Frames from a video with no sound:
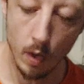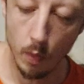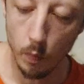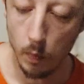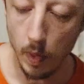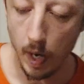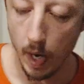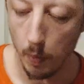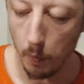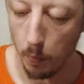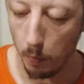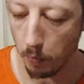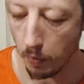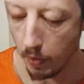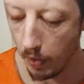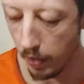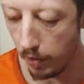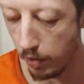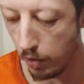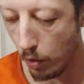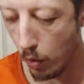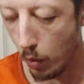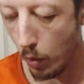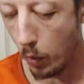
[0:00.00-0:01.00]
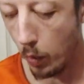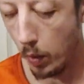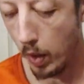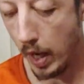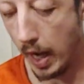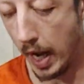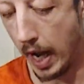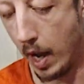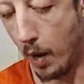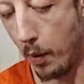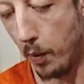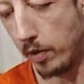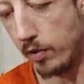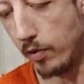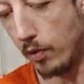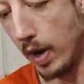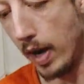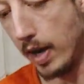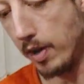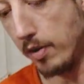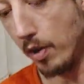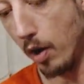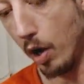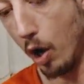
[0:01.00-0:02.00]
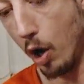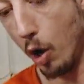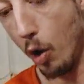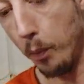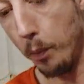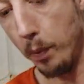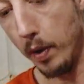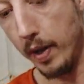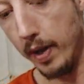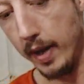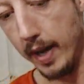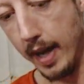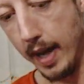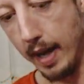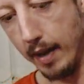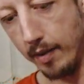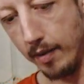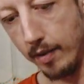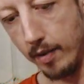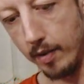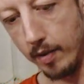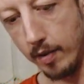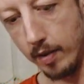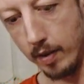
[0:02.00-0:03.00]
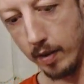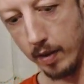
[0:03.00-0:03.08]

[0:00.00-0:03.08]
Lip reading: Right, what I'm going to do, I always try to open this